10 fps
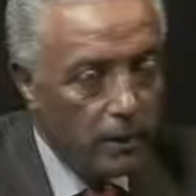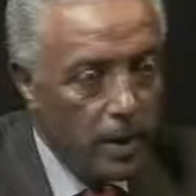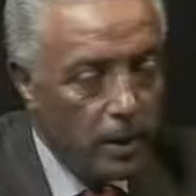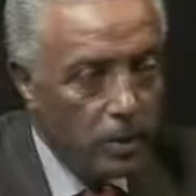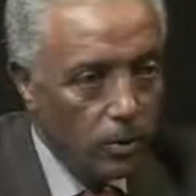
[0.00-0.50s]

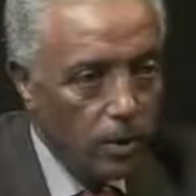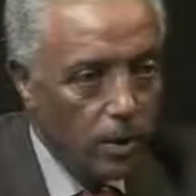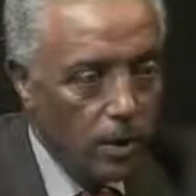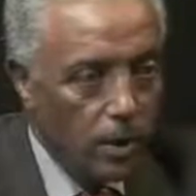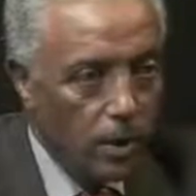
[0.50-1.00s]
that
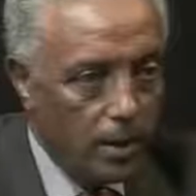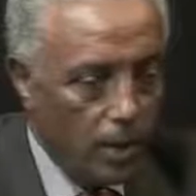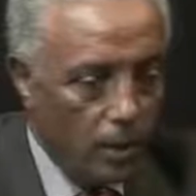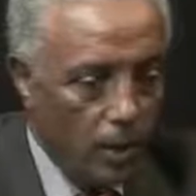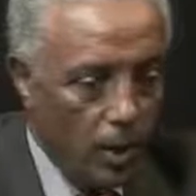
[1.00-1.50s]
unity,
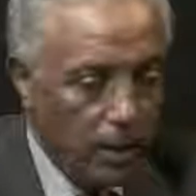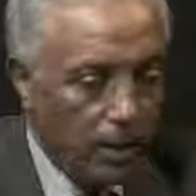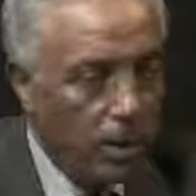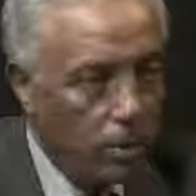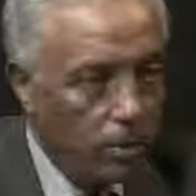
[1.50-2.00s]
equality
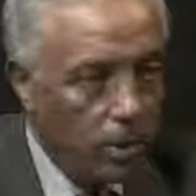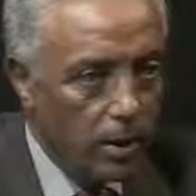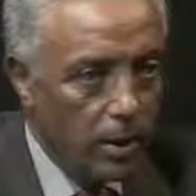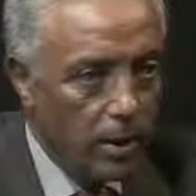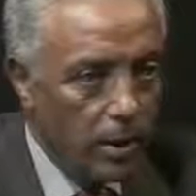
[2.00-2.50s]
and
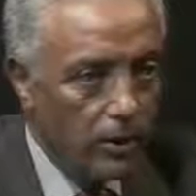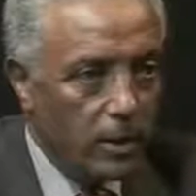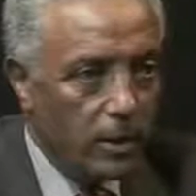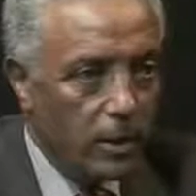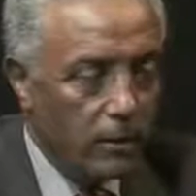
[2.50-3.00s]
unity in
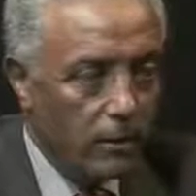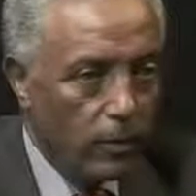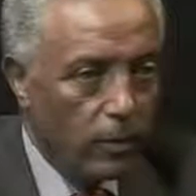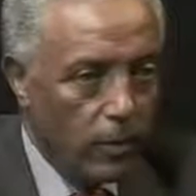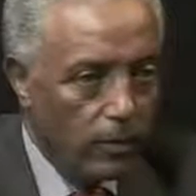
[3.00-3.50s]
diversity for
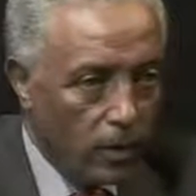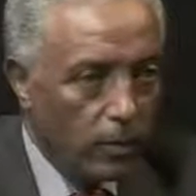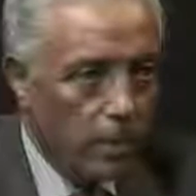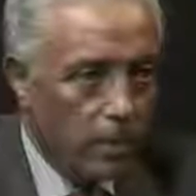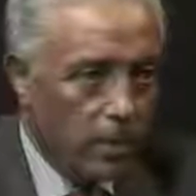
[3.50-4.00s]

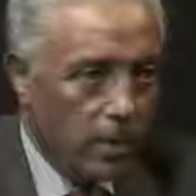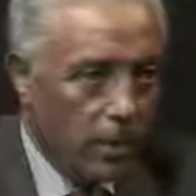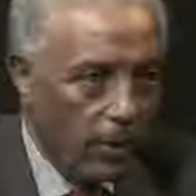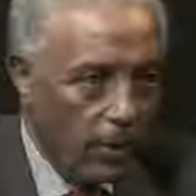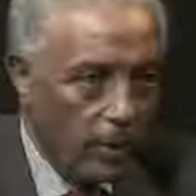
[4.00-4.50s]
development is our
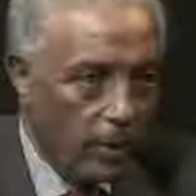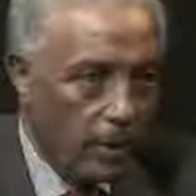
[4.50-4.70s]
theme.